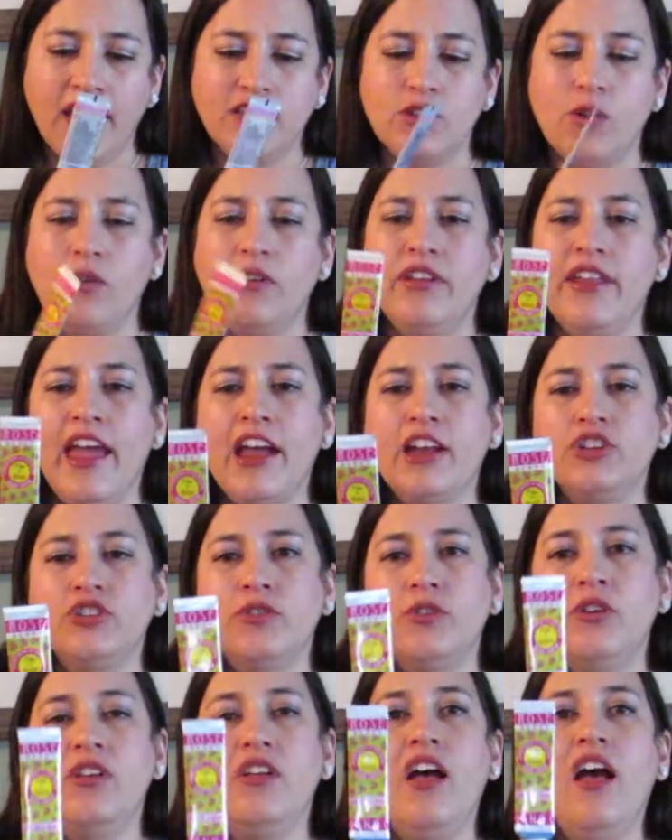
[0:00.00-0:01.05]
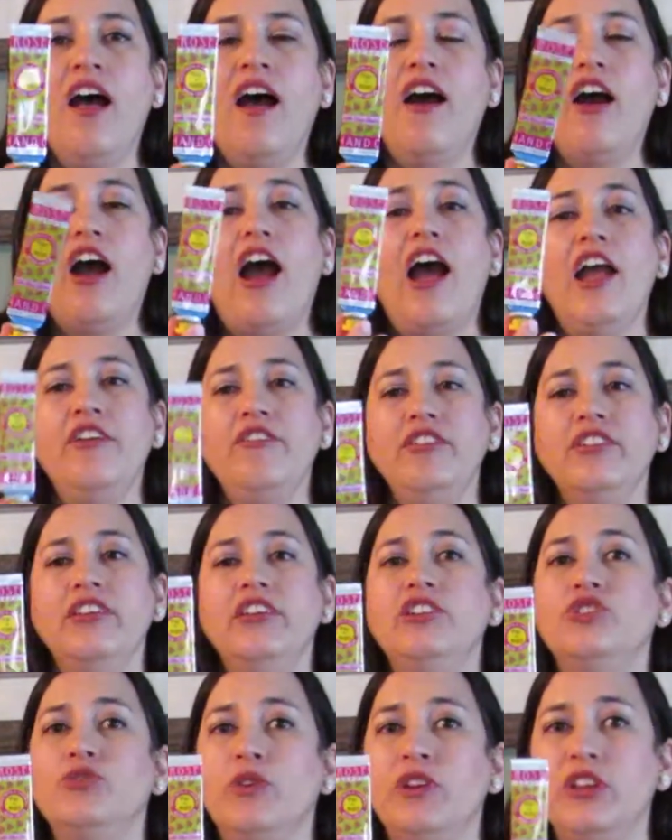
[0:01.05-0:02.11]
It's all natural. I really
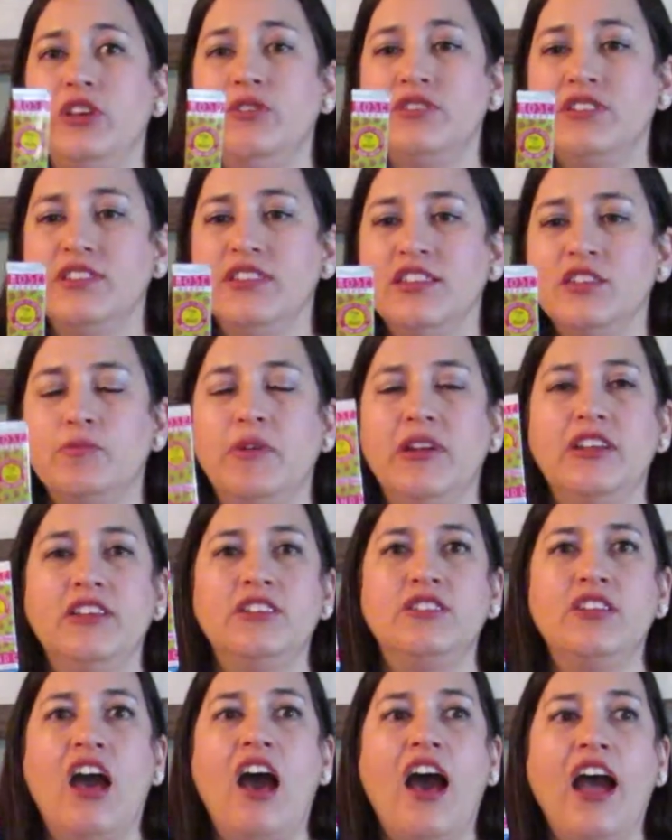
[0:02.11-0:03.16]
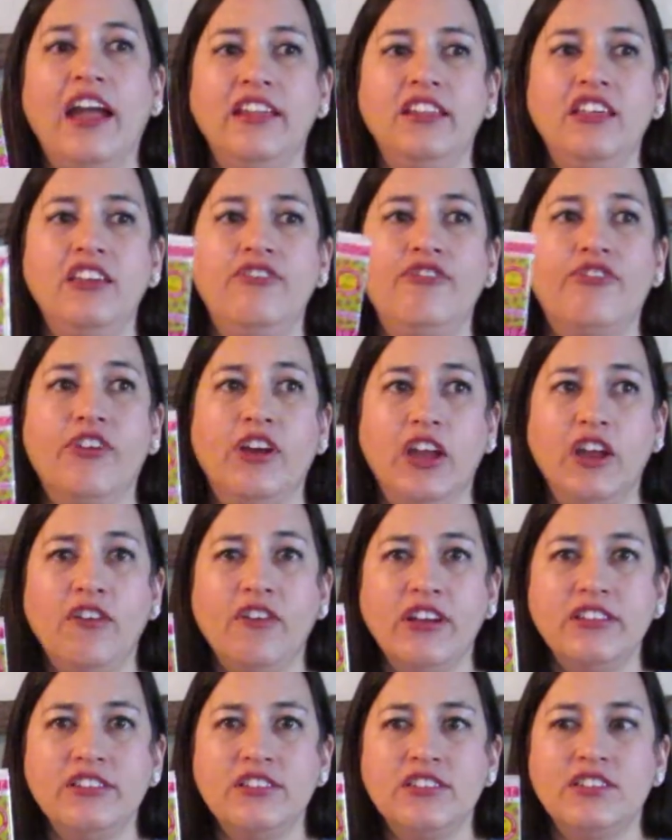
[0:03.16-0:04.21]
enjoyed using this, but it is highly
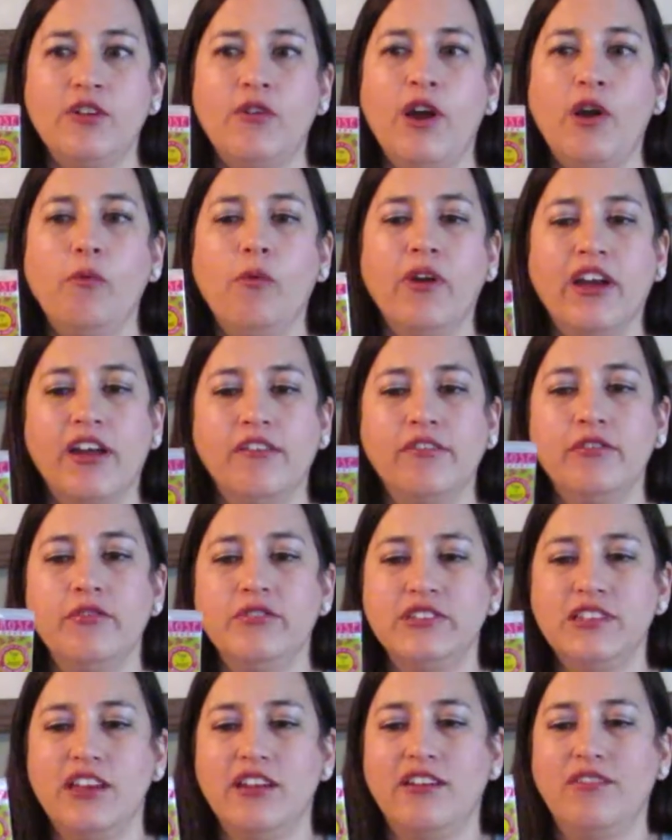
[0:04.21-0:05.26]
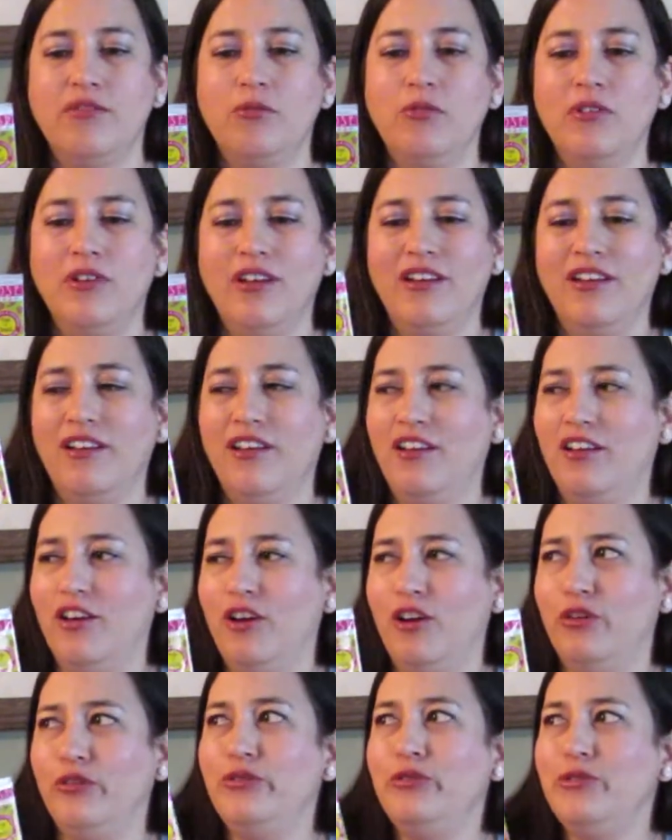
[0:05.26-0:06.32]
fragrant. So at work, everyone's like,
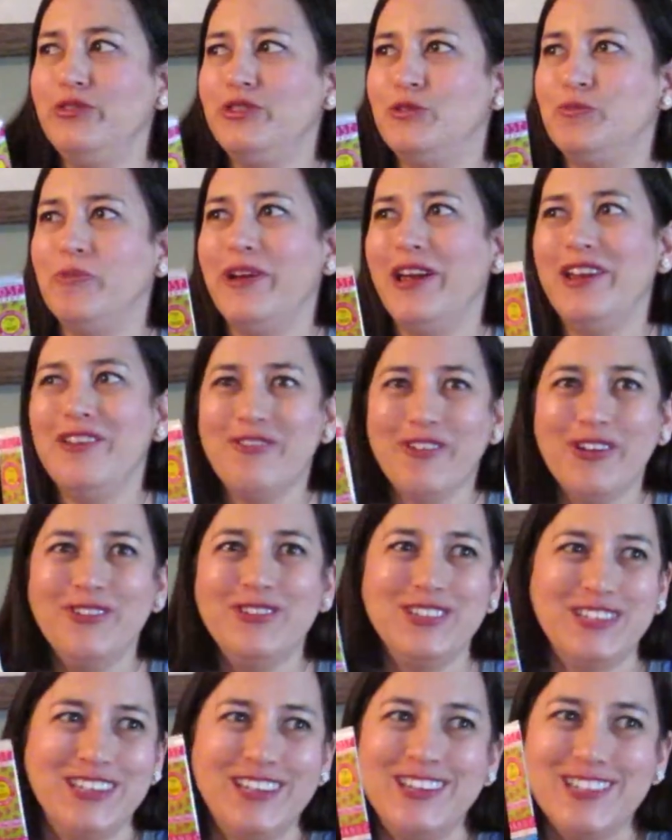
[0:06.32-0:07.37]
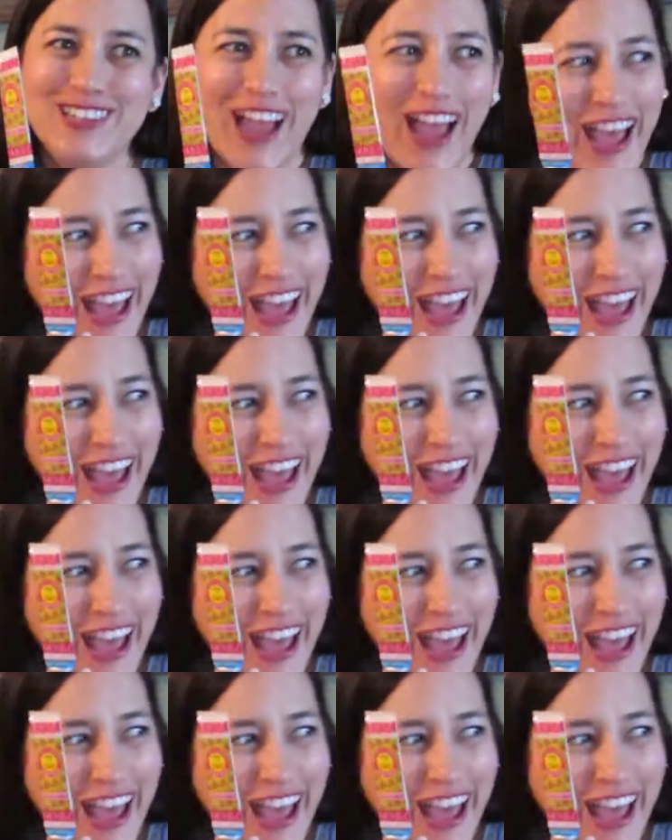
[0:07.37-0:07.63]
who sprayed roses?